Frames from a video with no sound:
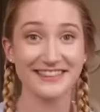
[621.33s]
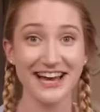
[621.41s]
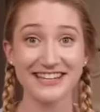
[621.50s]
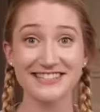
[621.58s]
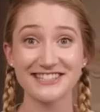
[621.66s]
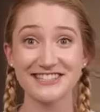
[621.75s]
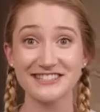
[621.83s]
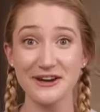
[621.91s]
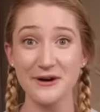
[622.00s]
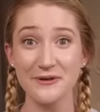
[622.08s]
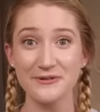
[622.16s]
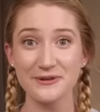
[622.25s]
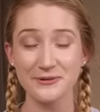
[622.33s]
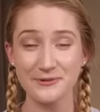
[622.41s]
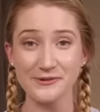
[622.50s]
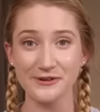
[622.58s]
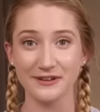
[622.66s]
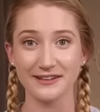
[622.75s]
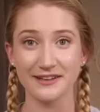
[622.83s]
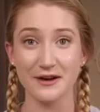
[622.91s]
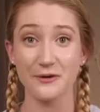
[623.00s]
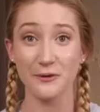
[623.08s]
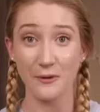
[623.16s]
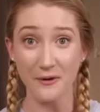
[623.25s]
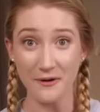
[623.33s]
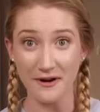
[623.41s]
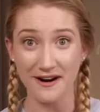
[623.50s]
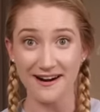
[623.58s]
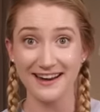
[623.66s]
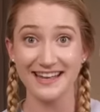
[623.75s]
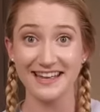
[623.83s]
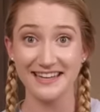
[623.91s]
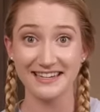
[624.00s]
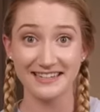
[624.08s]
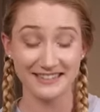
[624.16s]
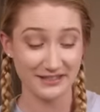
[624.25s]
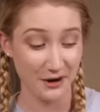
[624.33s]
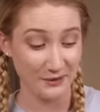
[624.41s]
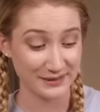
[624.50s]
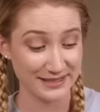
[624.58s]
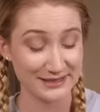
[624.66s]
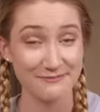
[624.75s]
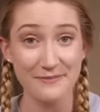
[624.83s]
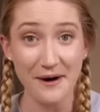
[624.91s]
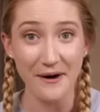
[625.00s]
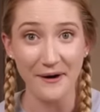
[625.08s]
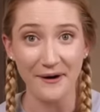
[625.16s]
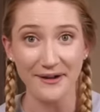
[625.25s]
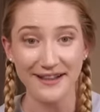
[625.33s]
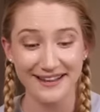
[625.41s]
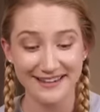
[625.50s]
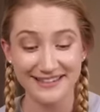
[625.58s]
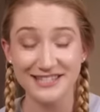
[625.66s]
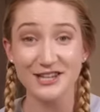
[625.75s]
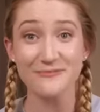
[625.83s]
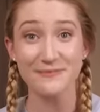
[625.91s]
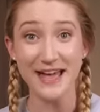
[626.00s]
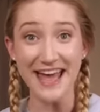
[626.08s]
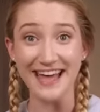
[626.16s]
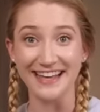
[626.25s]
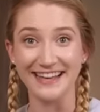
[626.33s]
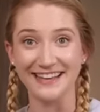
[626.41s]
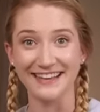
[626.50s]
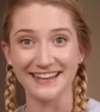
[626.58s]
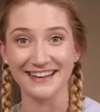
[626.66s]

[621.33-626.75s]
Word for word: That's so cool! Or it could go small to big.